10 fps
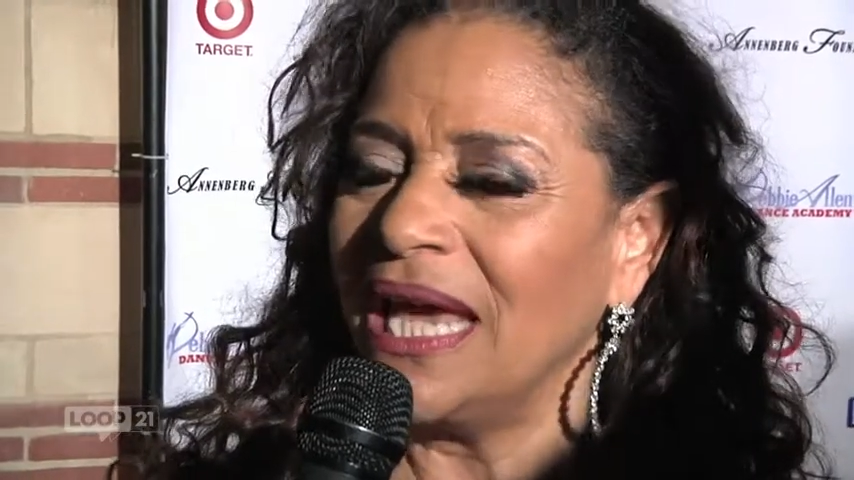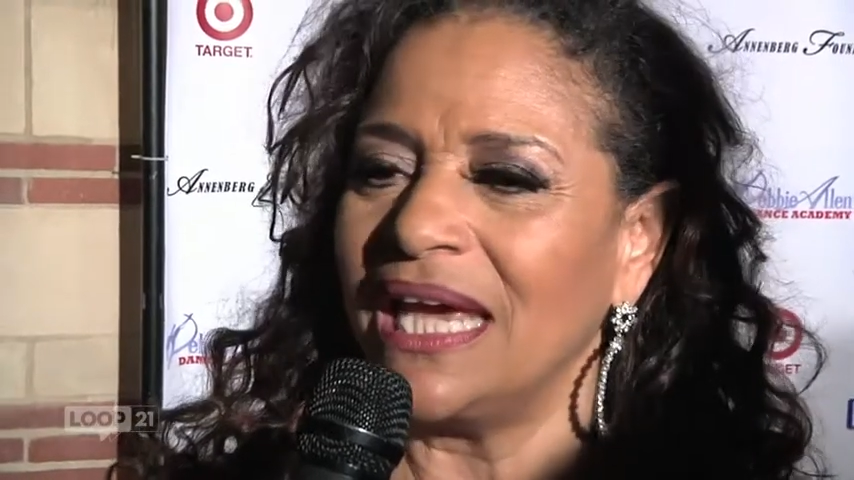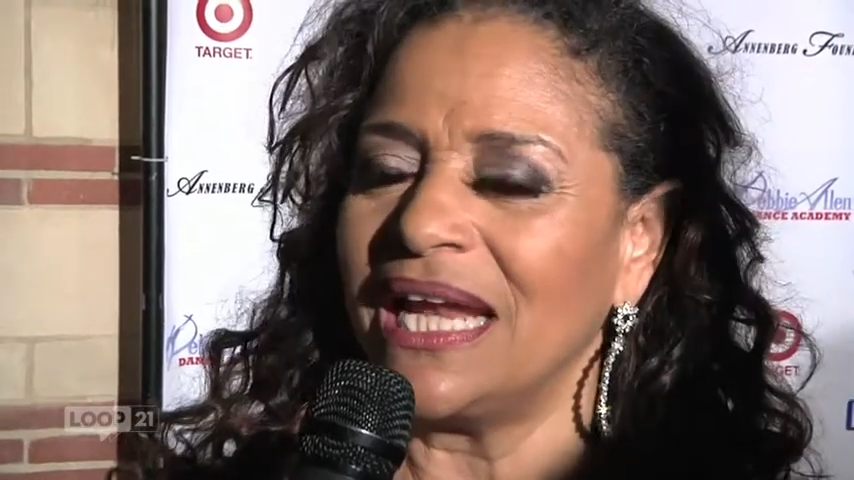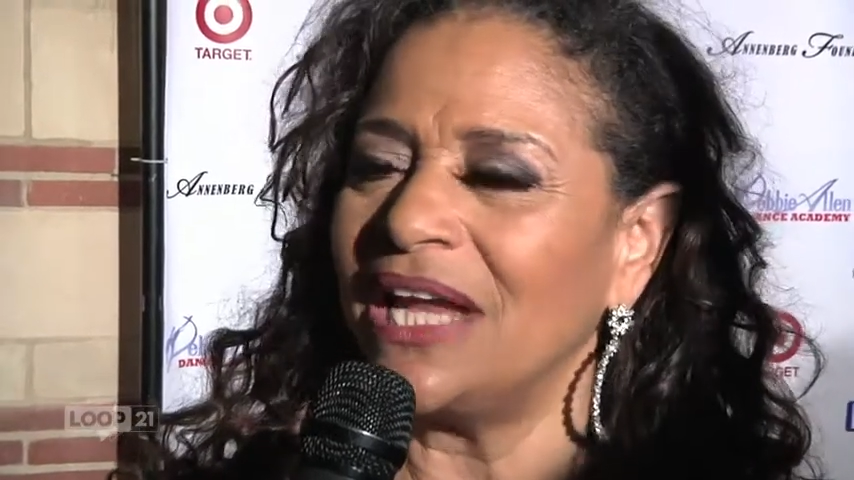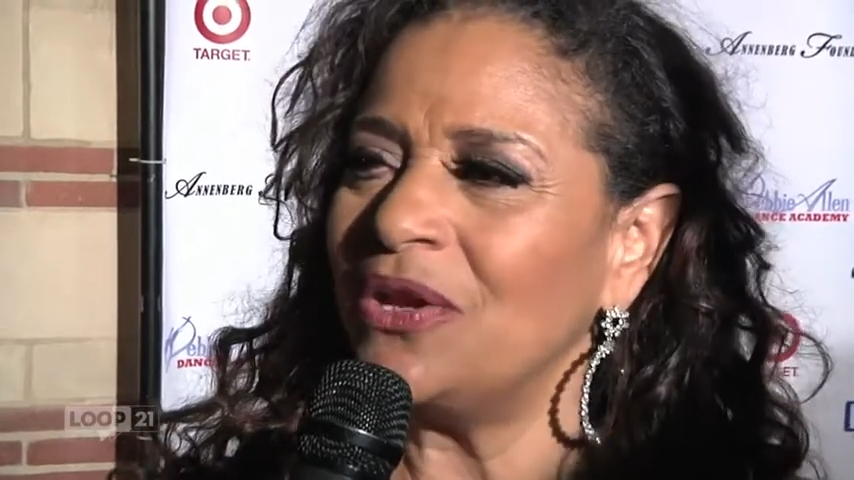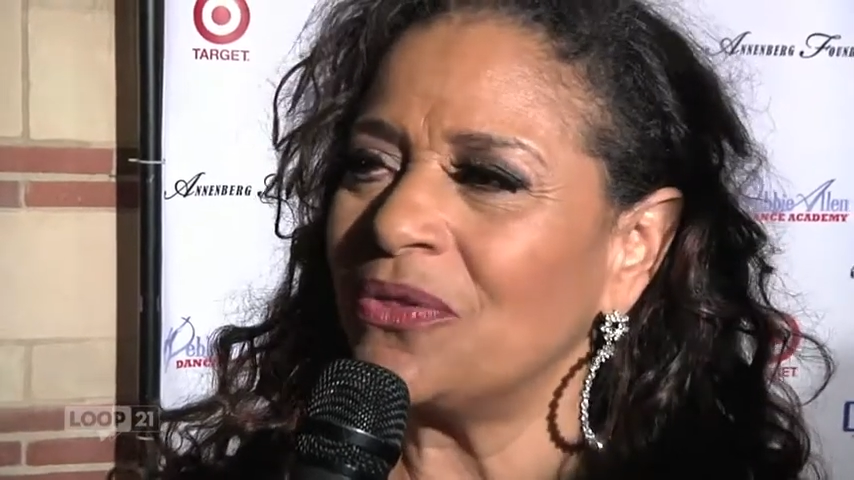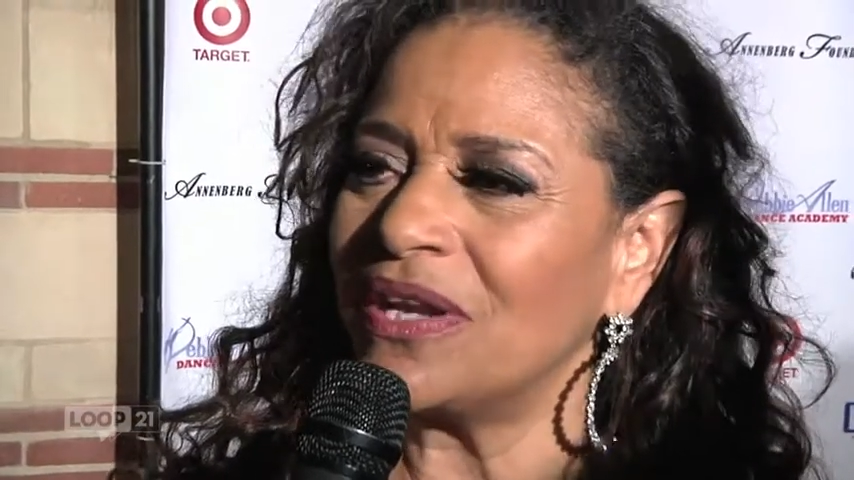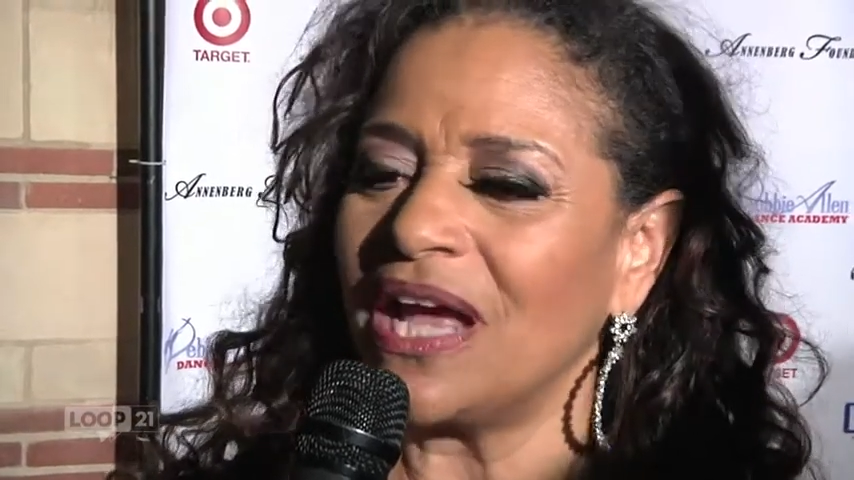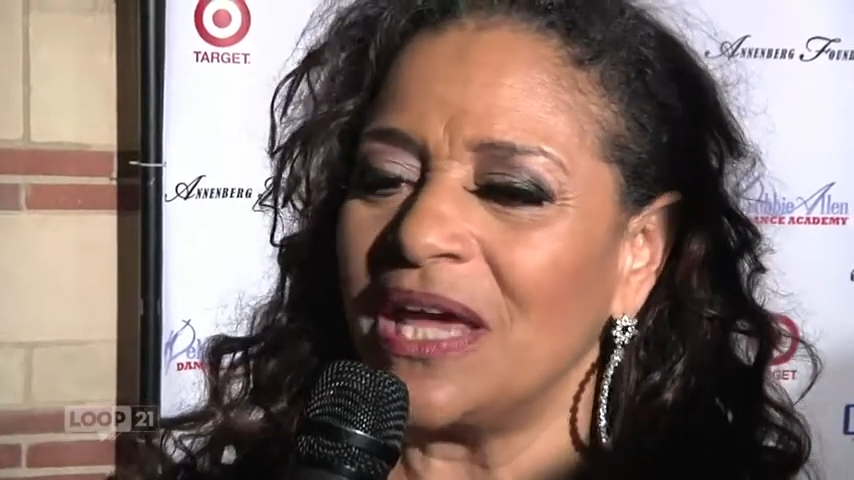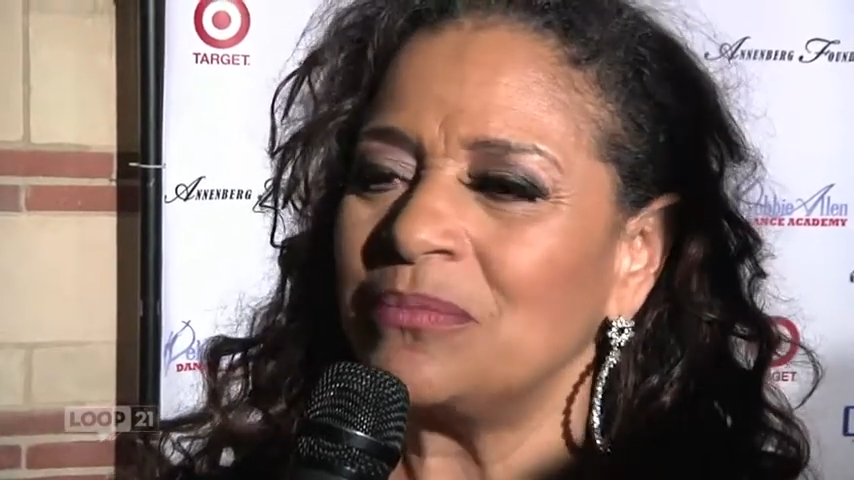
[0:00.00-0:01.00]
And I know
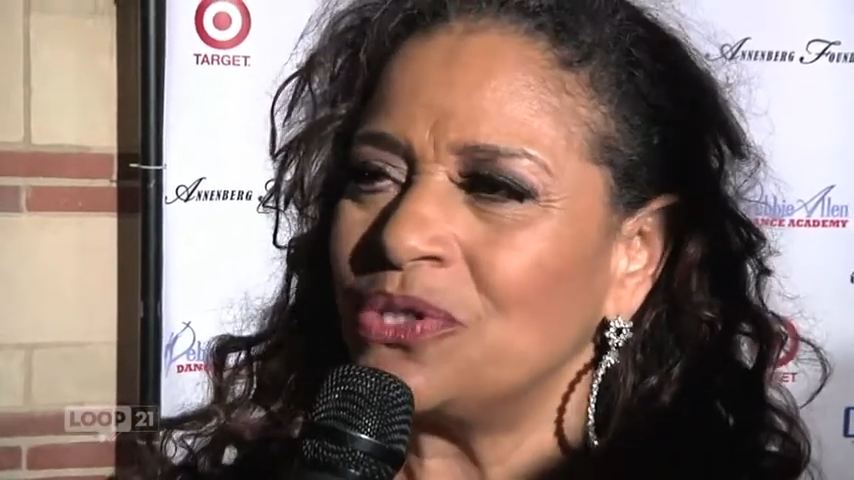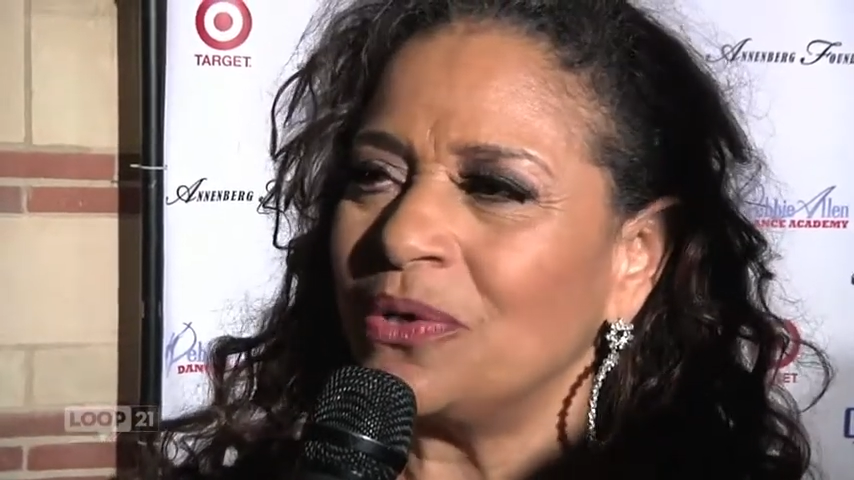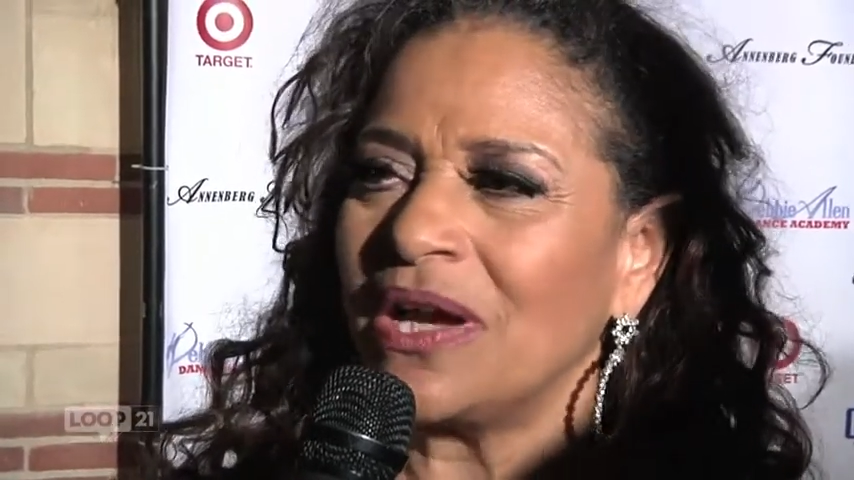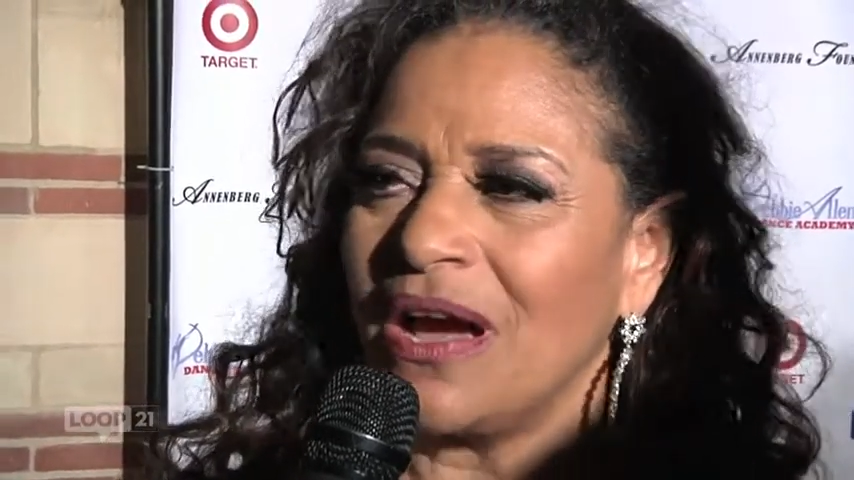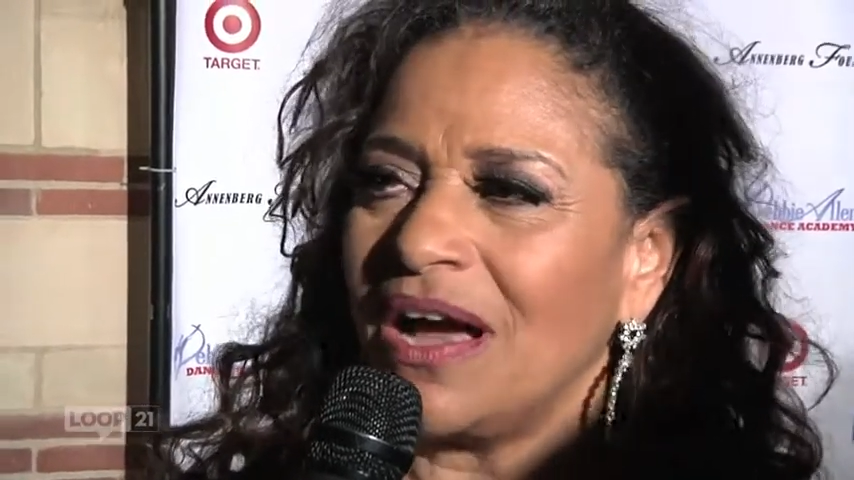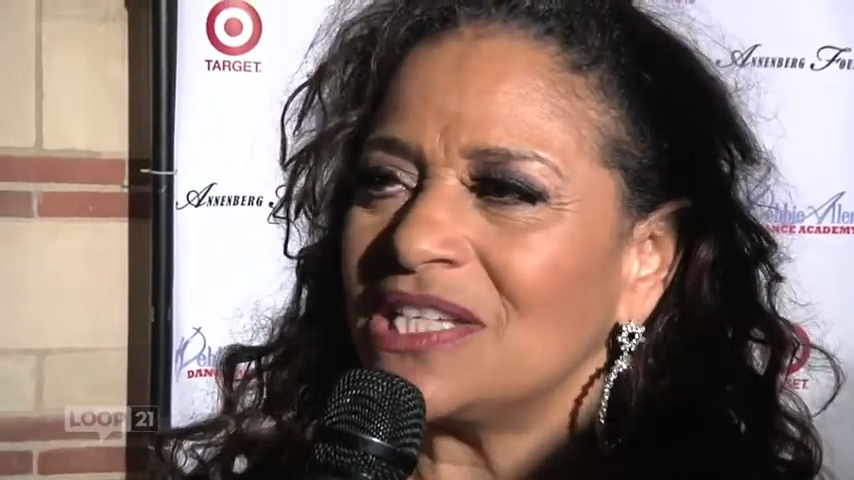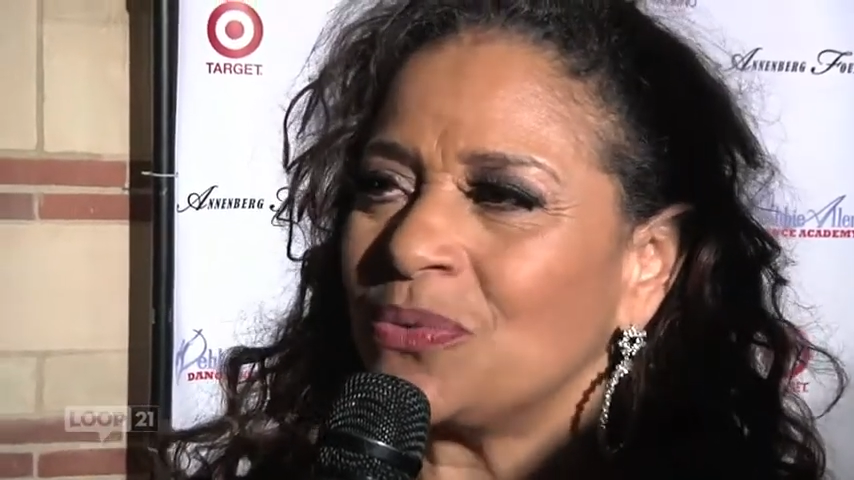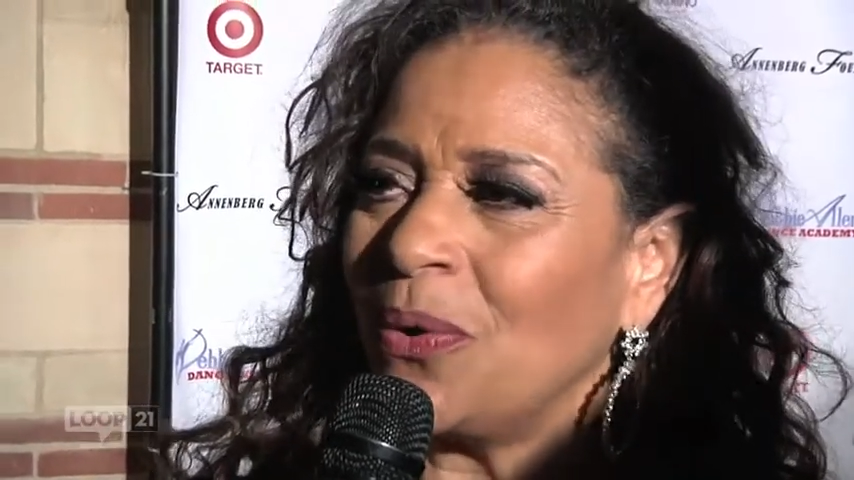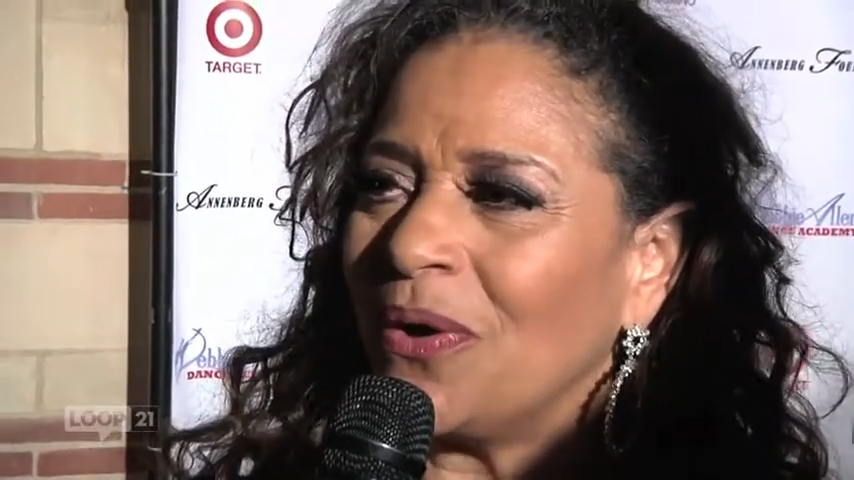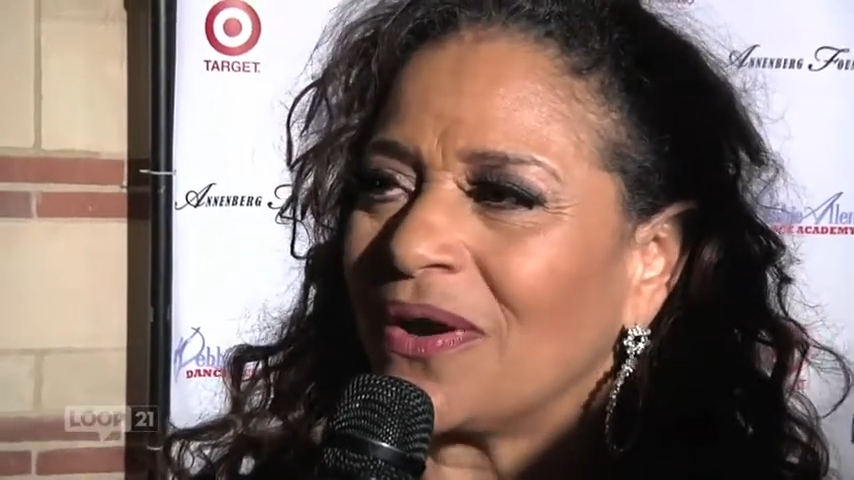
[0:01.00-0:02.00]
that I am doing God's
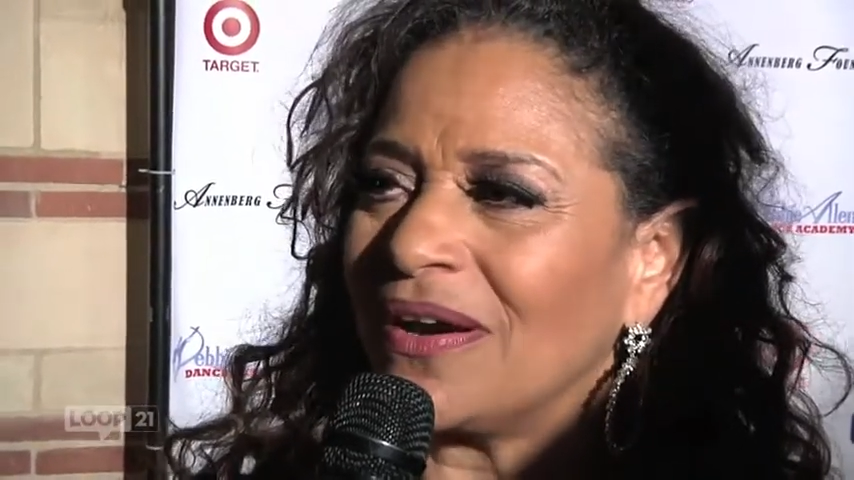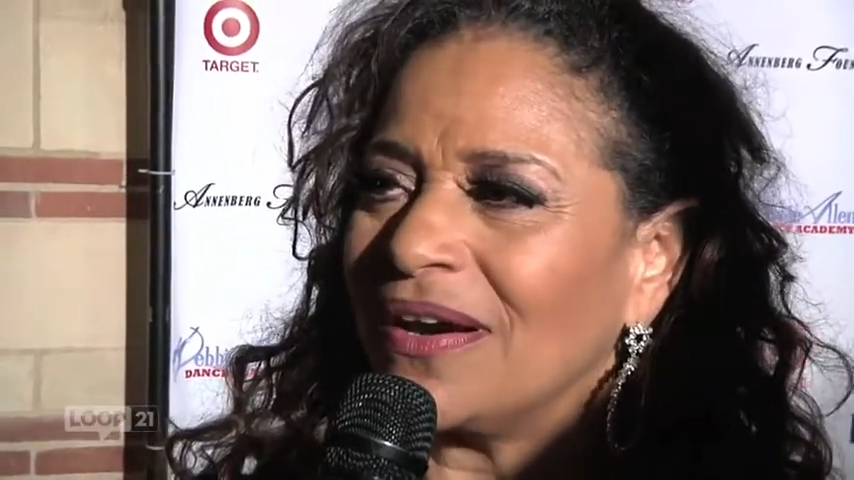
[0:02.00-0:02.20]
work.